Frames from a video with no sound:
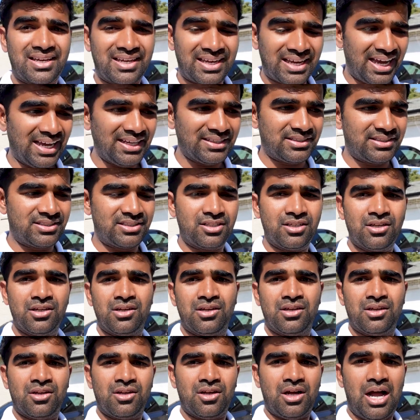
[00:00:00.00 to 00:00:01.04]
kids
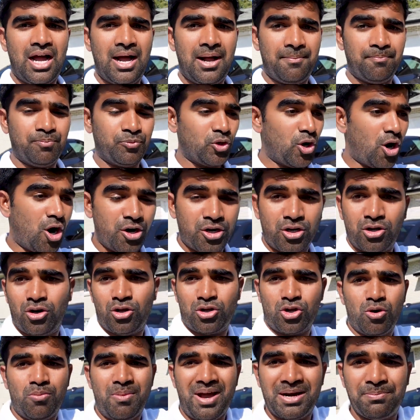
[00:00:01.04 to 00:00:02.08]
um, or you know
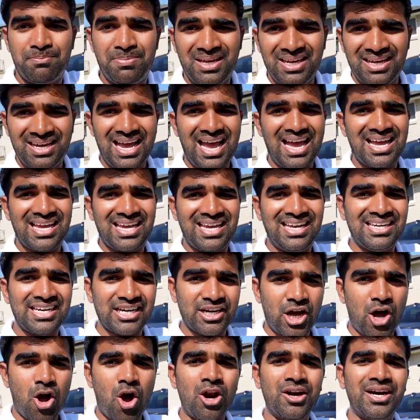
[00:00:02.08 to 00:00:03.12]
you might be a, uh,